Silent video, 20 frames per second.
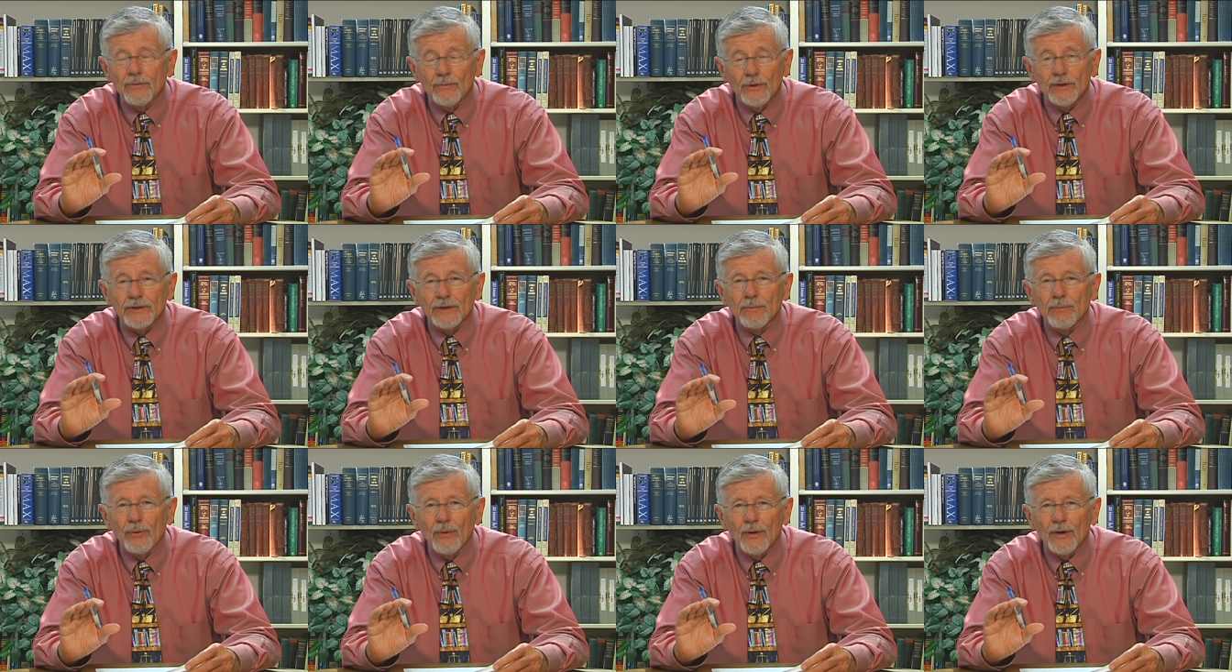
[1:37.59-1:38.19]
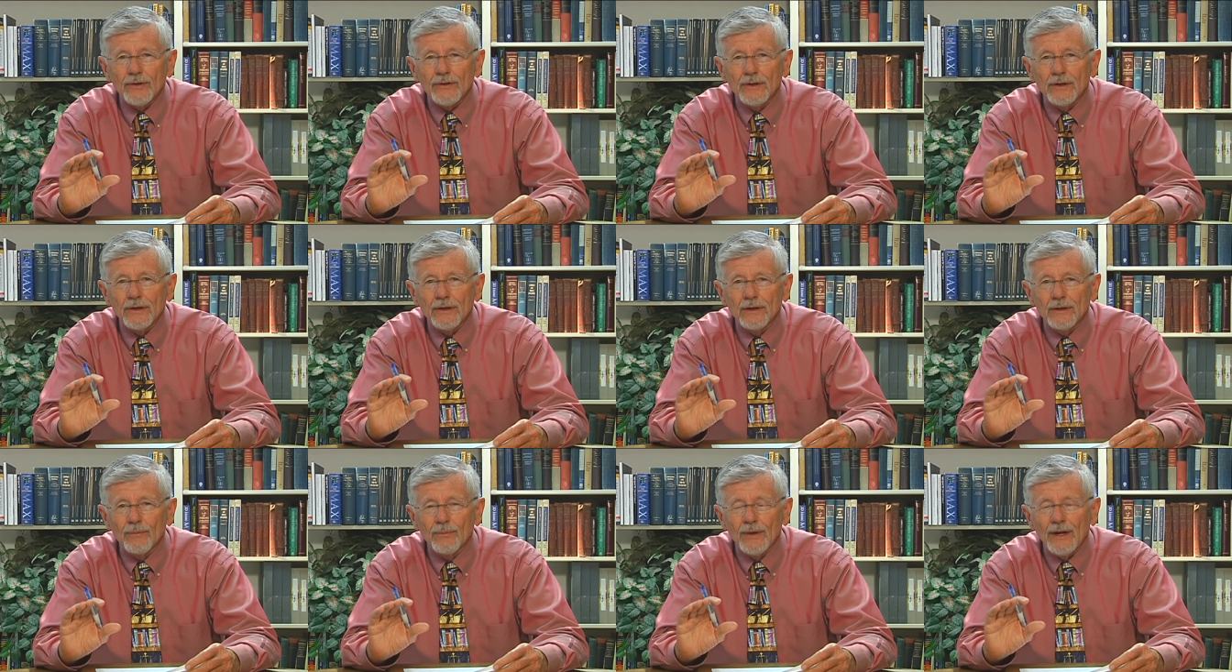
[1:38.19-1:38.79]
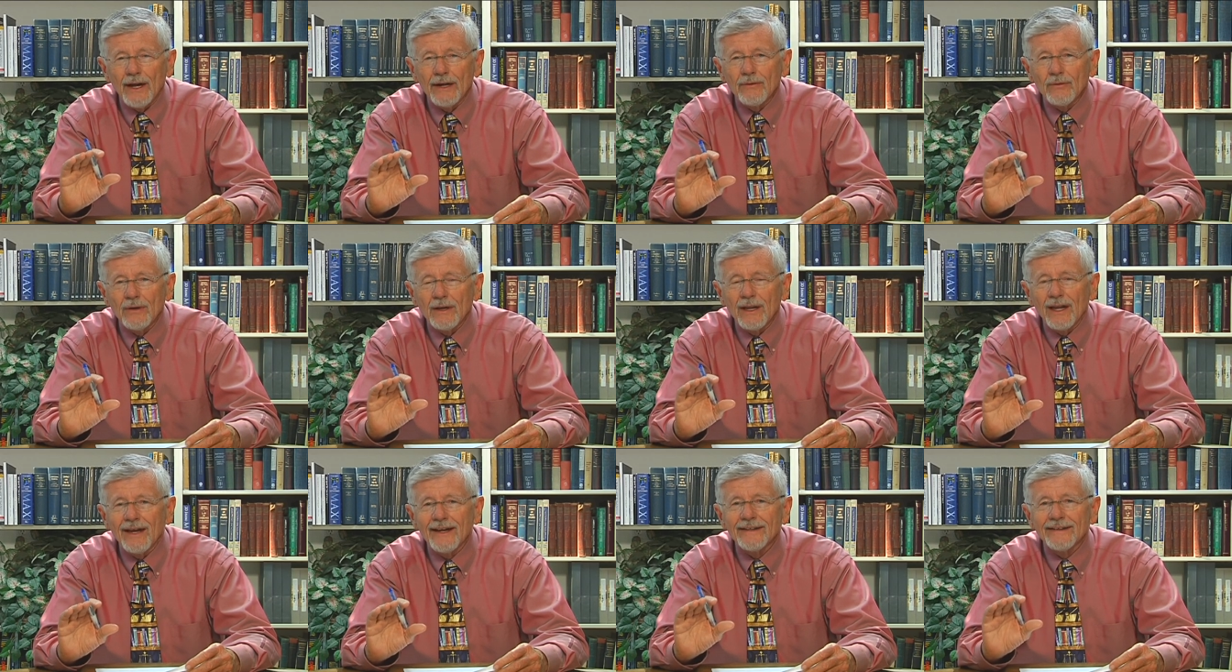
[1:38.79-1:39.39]
was important, but I
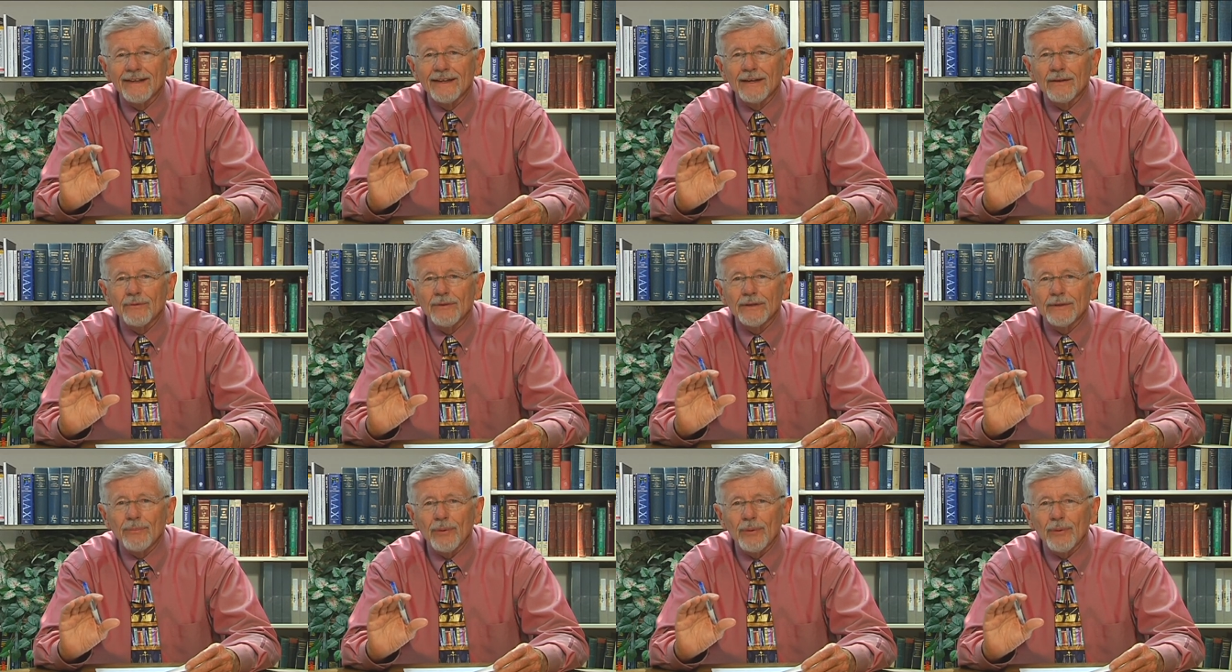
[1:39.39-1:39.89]
realized that it was